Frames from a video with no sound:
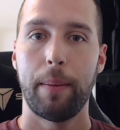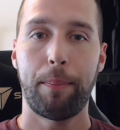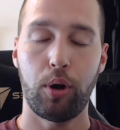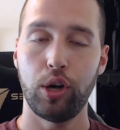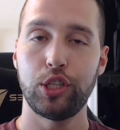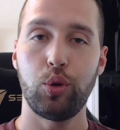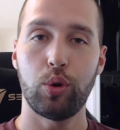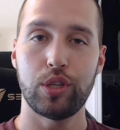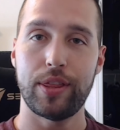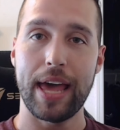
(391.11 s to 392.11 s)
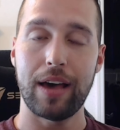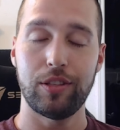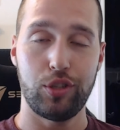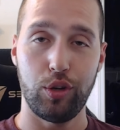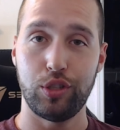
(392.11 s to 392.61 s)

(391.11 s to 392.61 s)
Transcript: per the 200,000 to